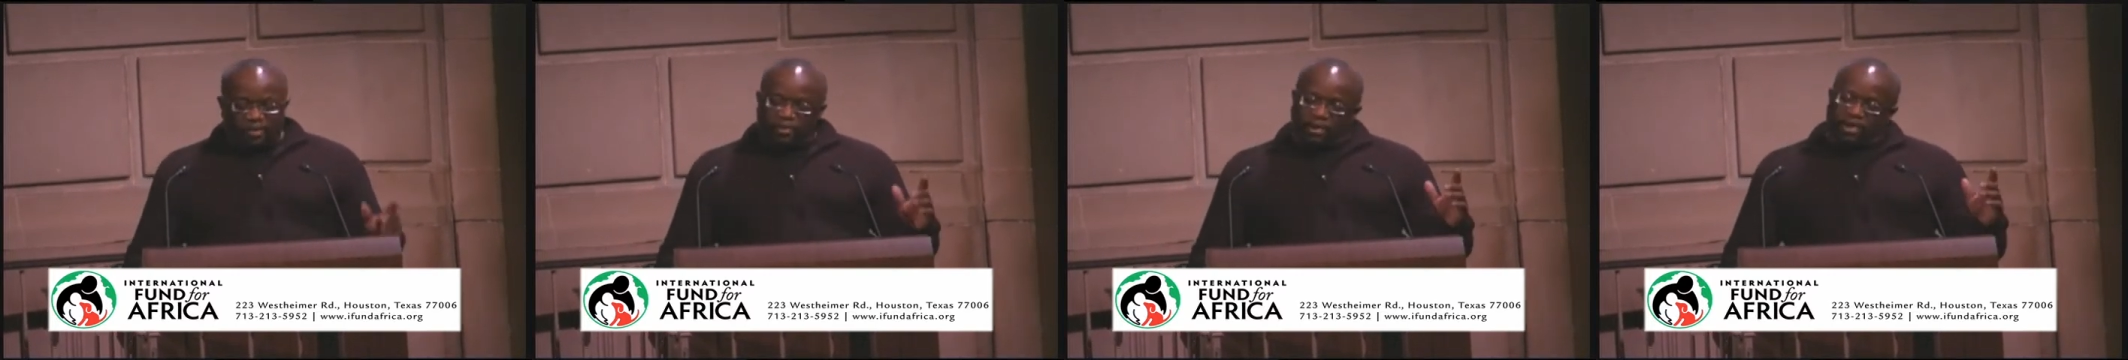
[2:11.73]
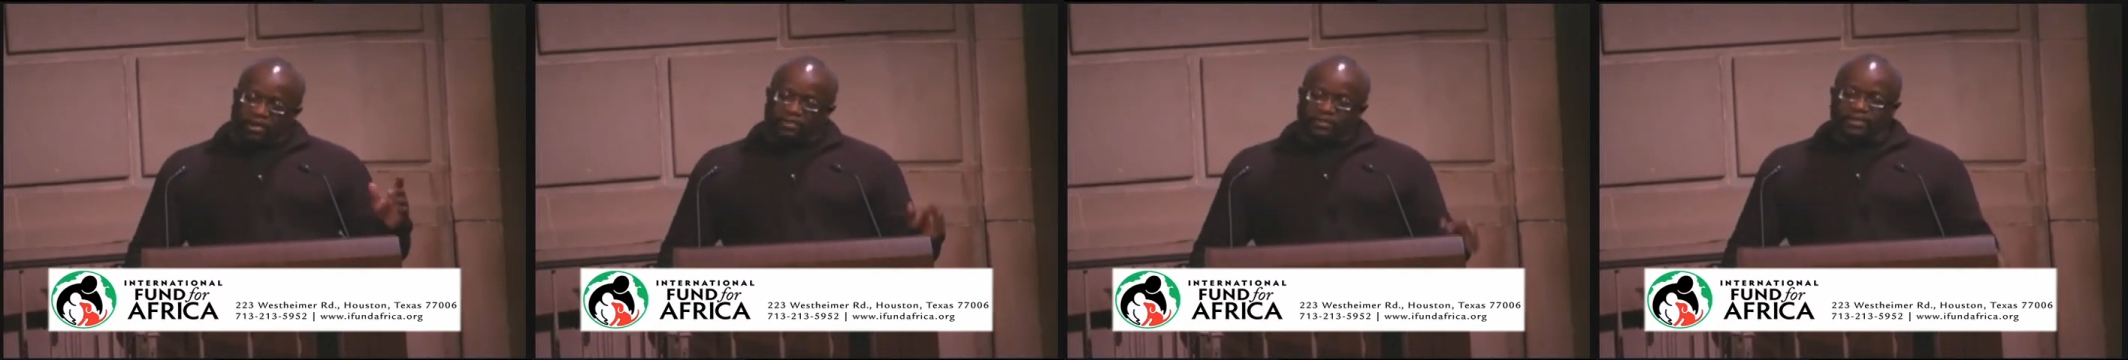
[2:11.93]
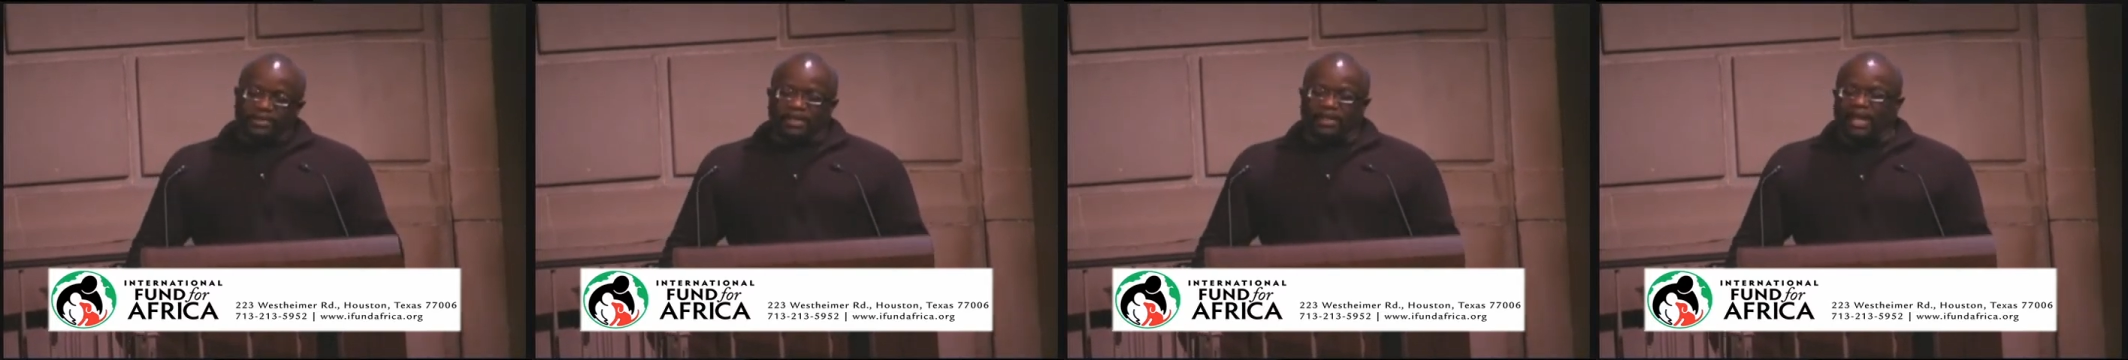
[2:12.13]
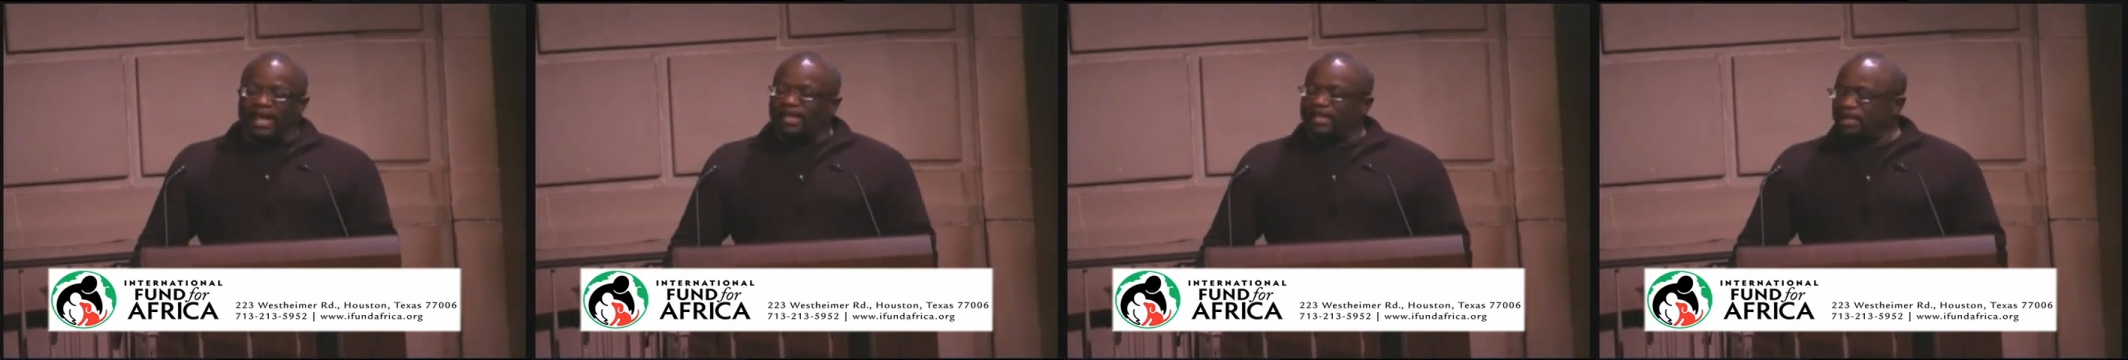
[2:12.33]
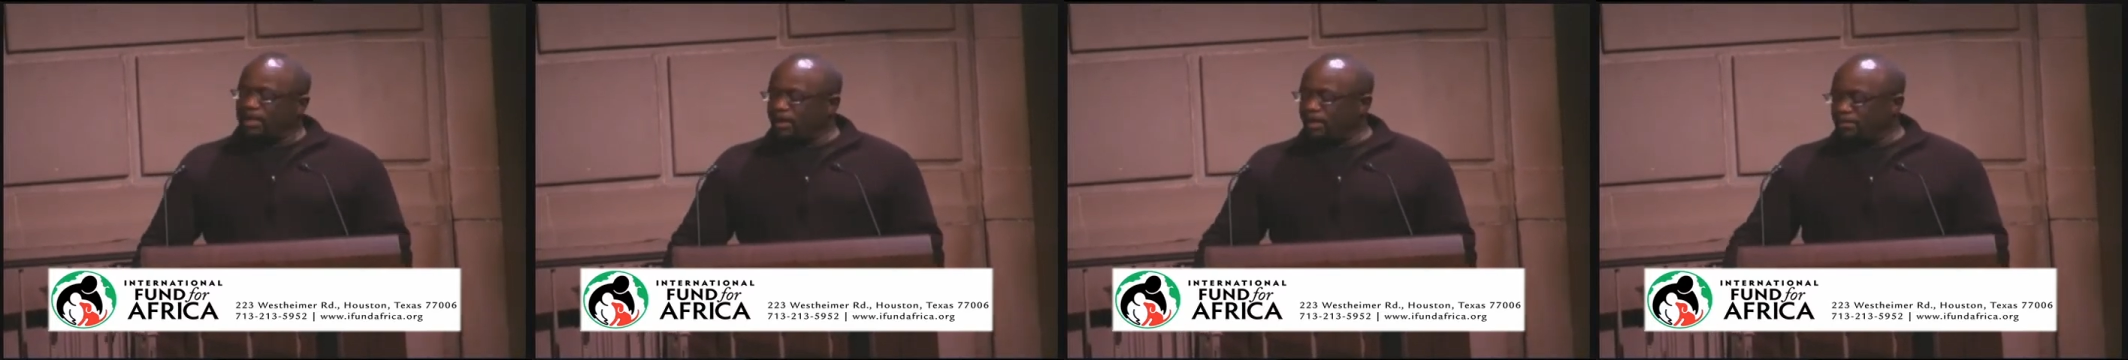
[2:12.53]
Well,
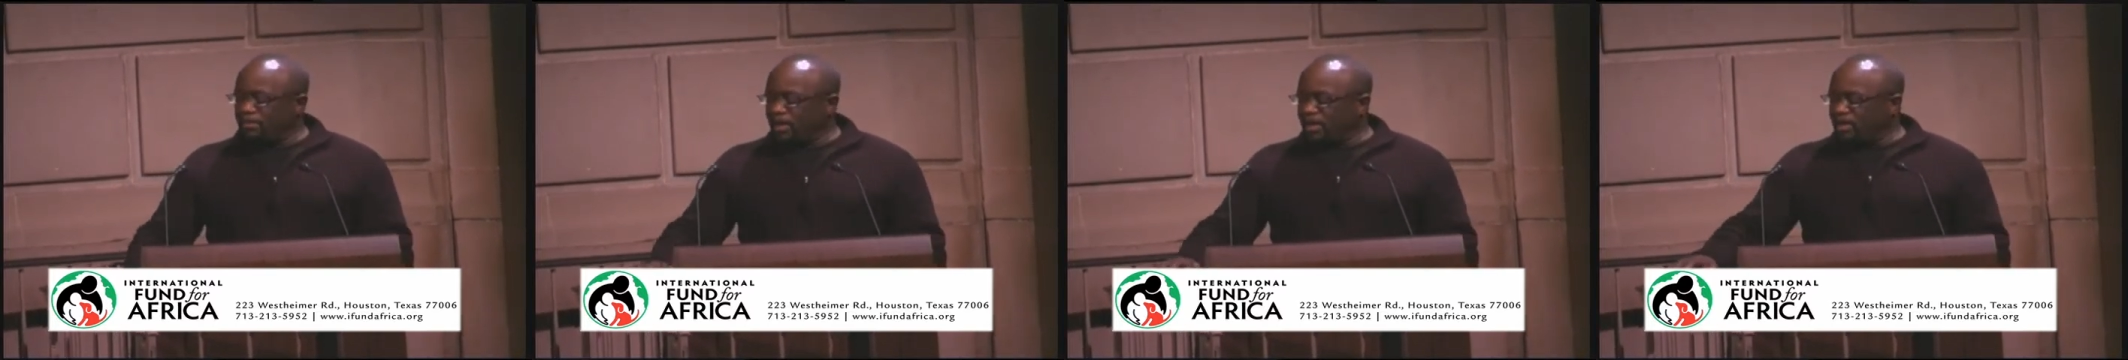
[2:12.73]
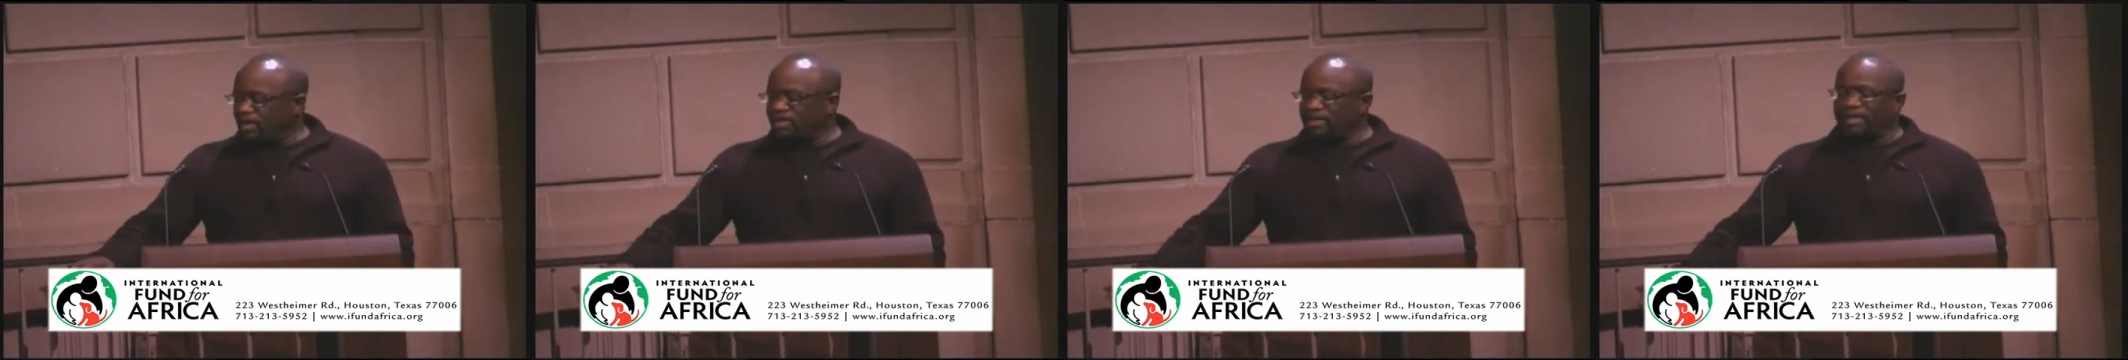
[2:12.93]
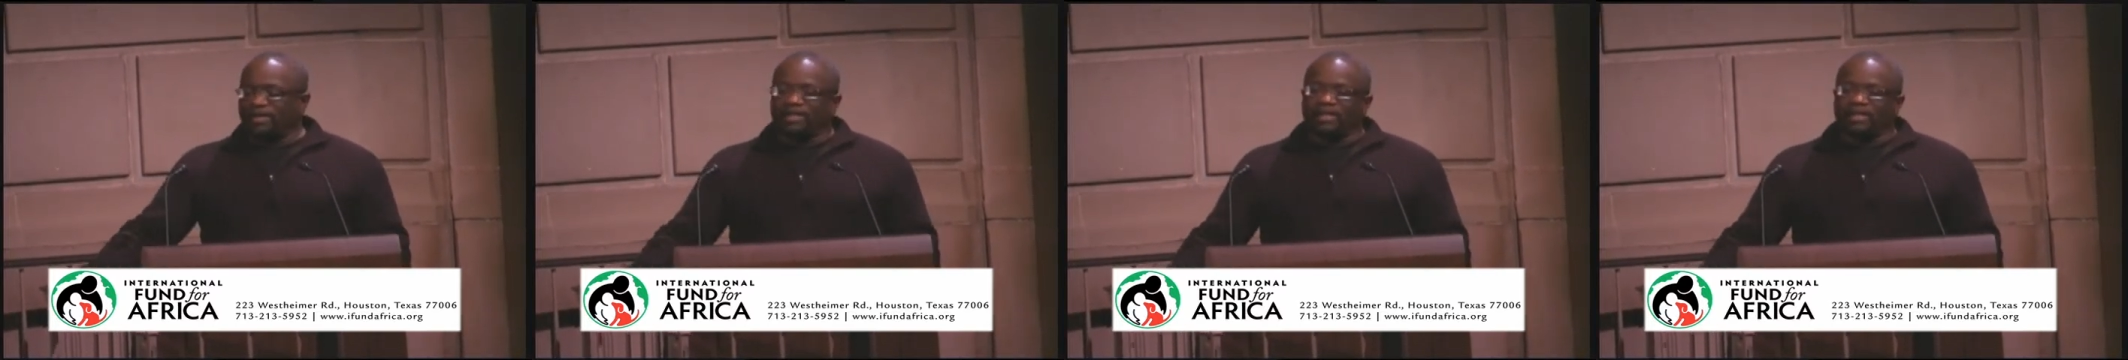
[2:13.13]
you know, I'm here to tell